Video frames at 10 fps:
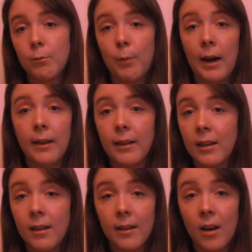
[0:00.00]
piling
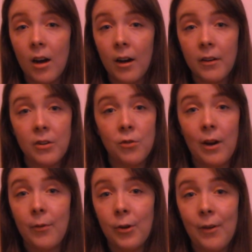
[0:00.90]
into the car and
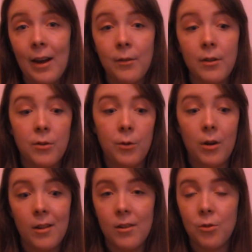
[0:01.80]
driving around and doing
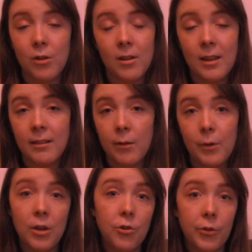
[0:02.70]
all the sorts of things that we
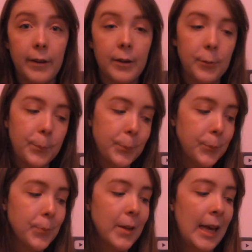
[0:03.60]
usually do.
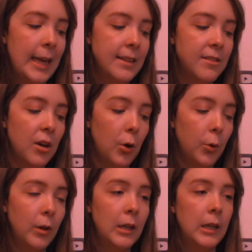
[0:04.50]

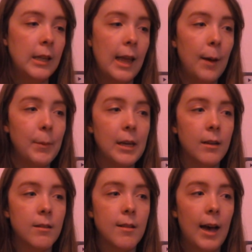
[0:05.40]
So that
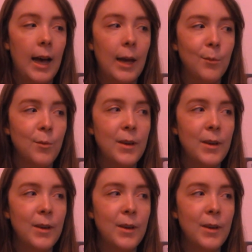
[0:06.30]
means I'm going to